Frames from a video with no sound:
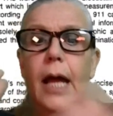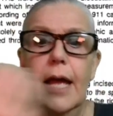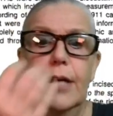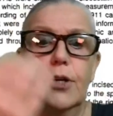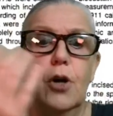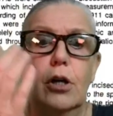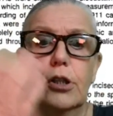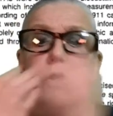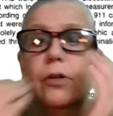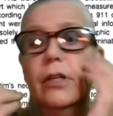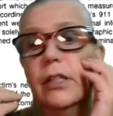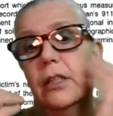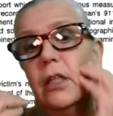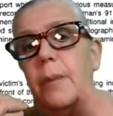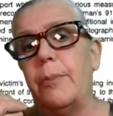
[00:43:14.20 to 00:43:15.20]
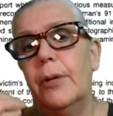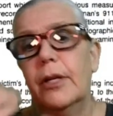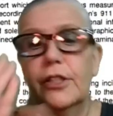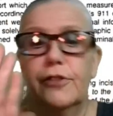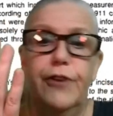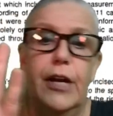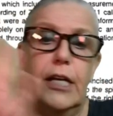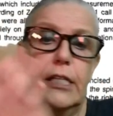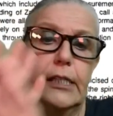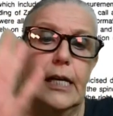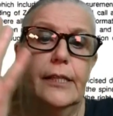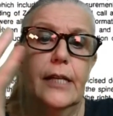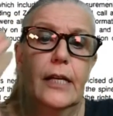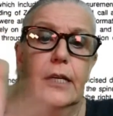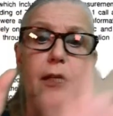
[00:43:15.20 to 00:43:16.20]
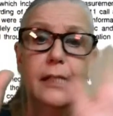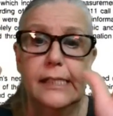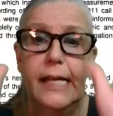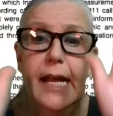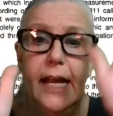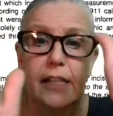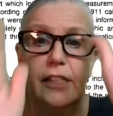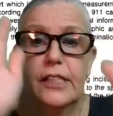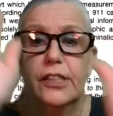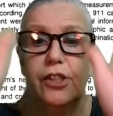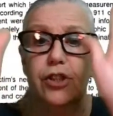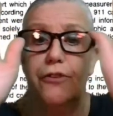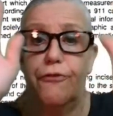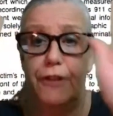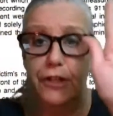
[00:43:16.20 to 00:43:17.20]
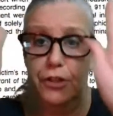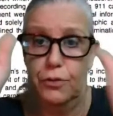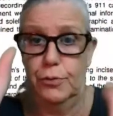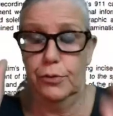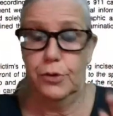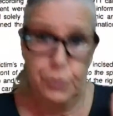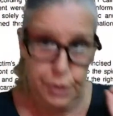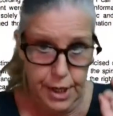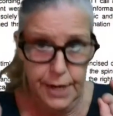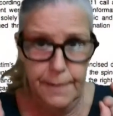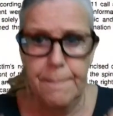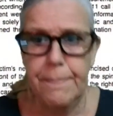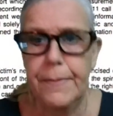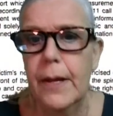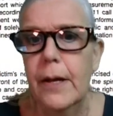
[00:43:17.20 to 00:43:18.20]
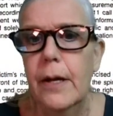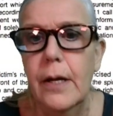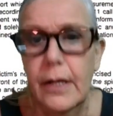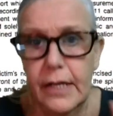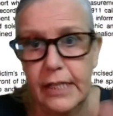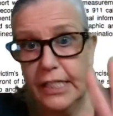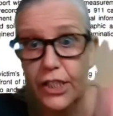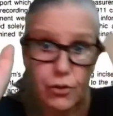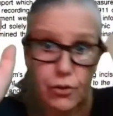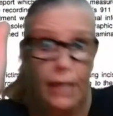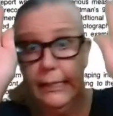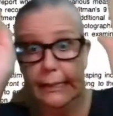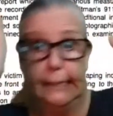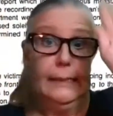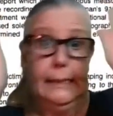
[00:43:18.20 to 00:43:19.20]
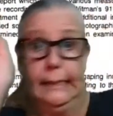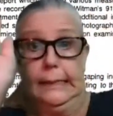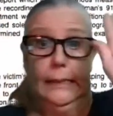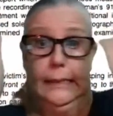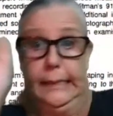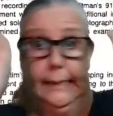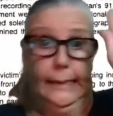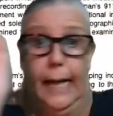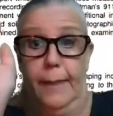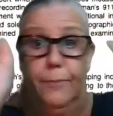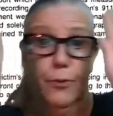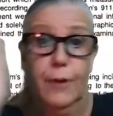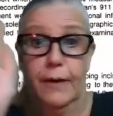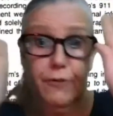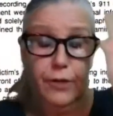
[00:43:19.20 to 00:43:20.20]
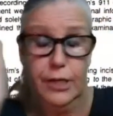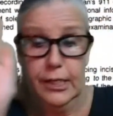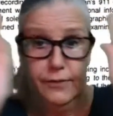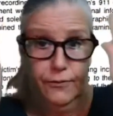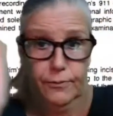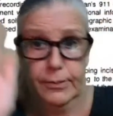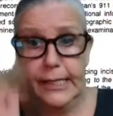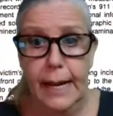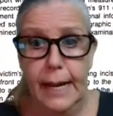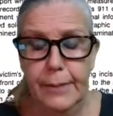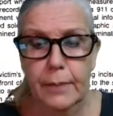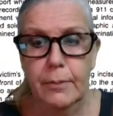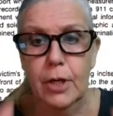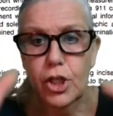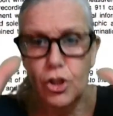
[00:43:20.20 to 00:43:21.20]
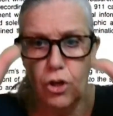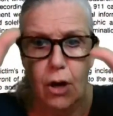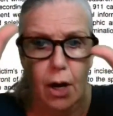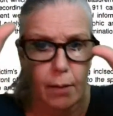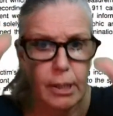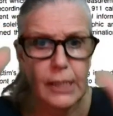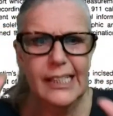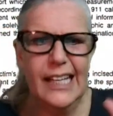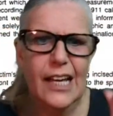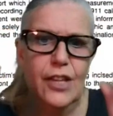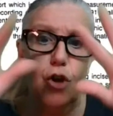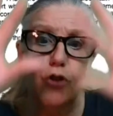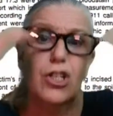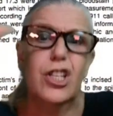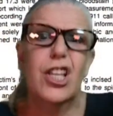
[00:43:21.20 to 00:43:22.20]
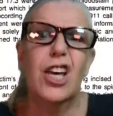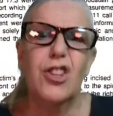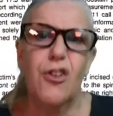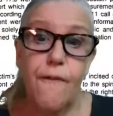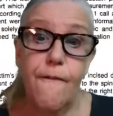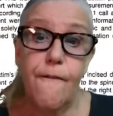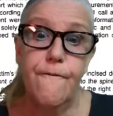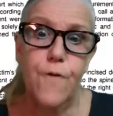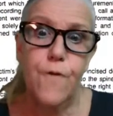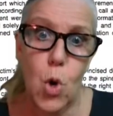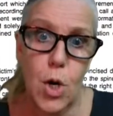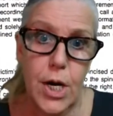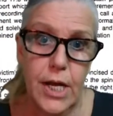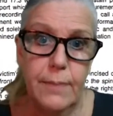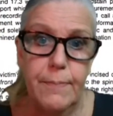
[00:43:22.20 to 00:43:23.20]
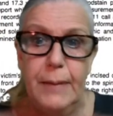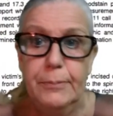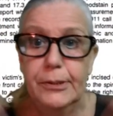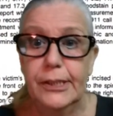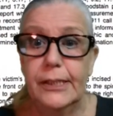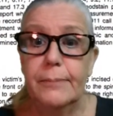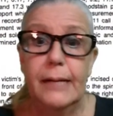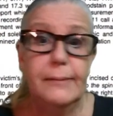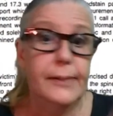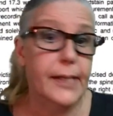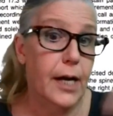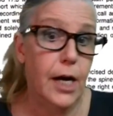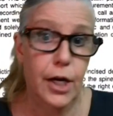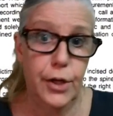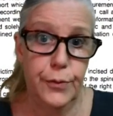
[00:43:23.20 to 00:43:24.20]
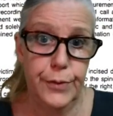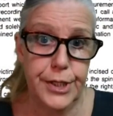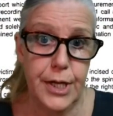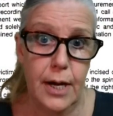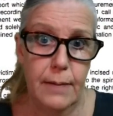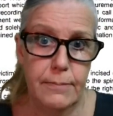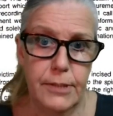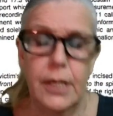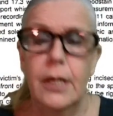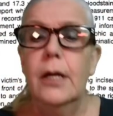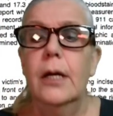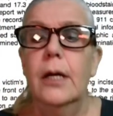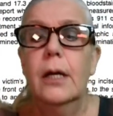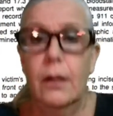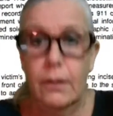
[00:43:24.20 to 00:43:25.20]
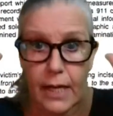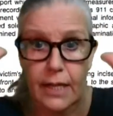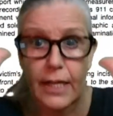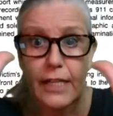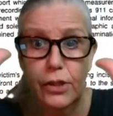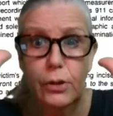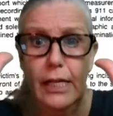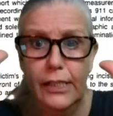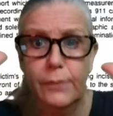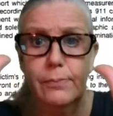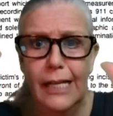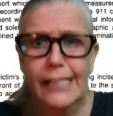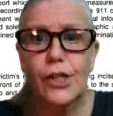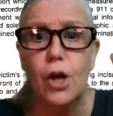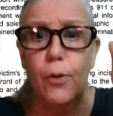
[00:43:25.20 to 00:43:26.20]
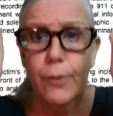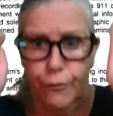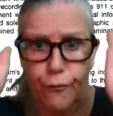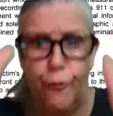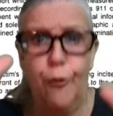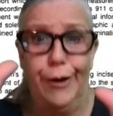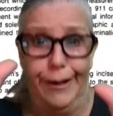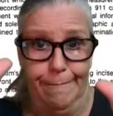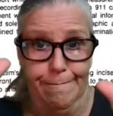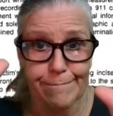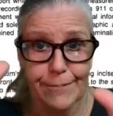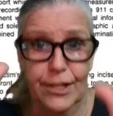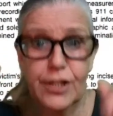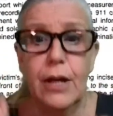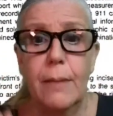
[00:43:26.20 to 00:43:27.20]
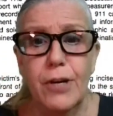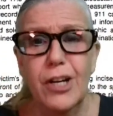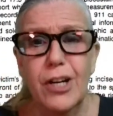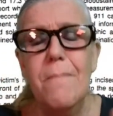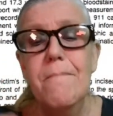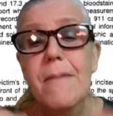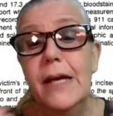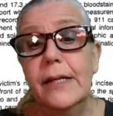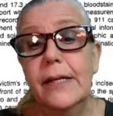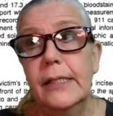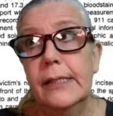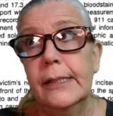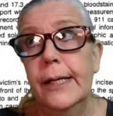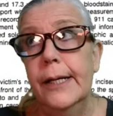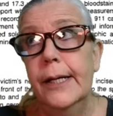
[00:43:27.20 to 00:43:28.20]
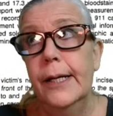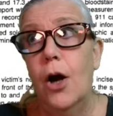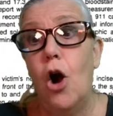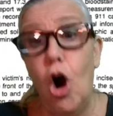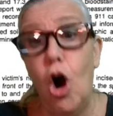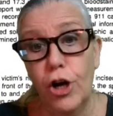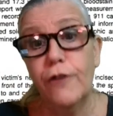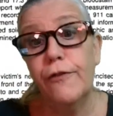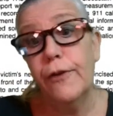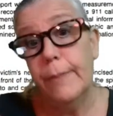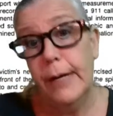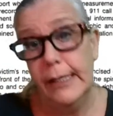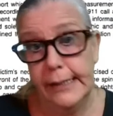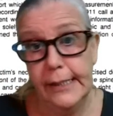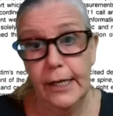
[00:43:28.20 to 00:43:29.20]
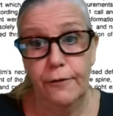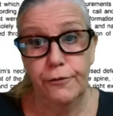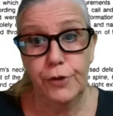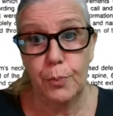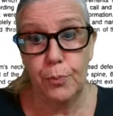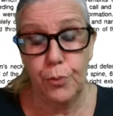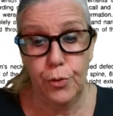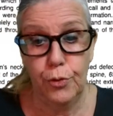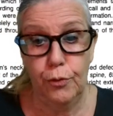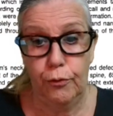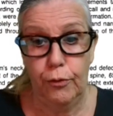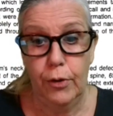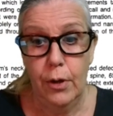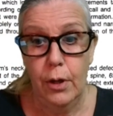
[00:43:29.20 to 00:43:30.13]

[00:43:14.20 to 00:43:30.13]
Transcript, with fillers: and also on a couple on his face and then on his hands because they're defense wounds, okay? Because he's trying to stop whoever it is from stabbing him. So I'm going to say those are the other 40 people sometimes say 100 times. Okay, let's let's let's go with 40. Just I'm going to make this harder for myself to prove